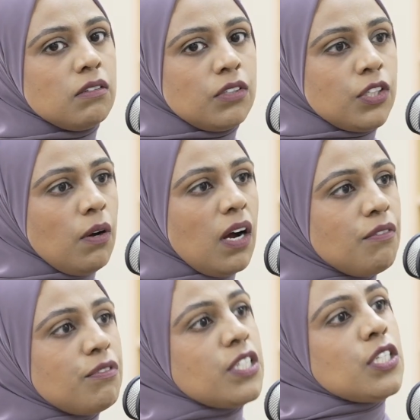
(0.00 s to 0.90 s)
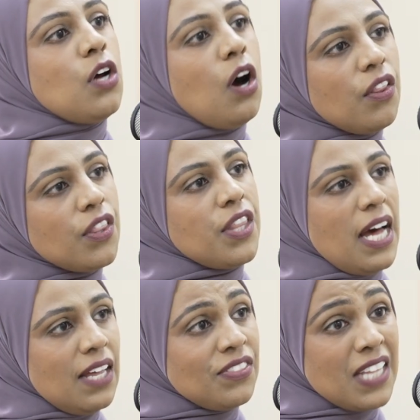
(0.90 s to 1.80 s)
I've written on
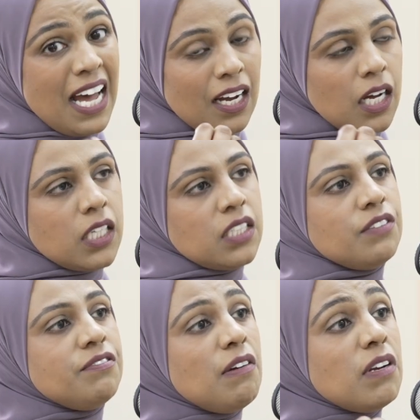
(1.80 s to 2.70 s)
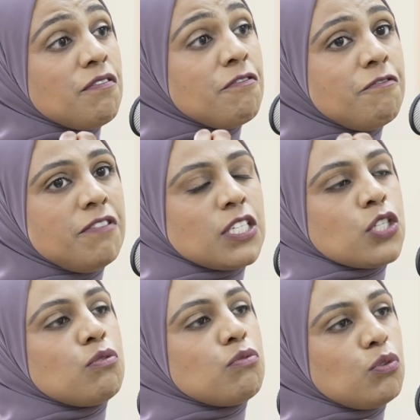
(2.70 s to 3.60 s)
that kind of very
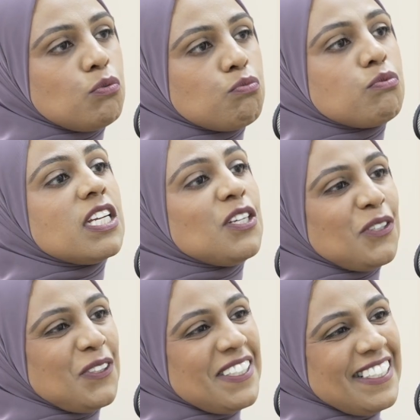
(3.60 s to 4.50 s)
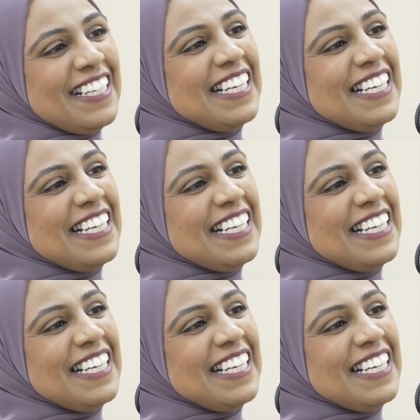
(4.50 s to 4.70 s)
visceral, real,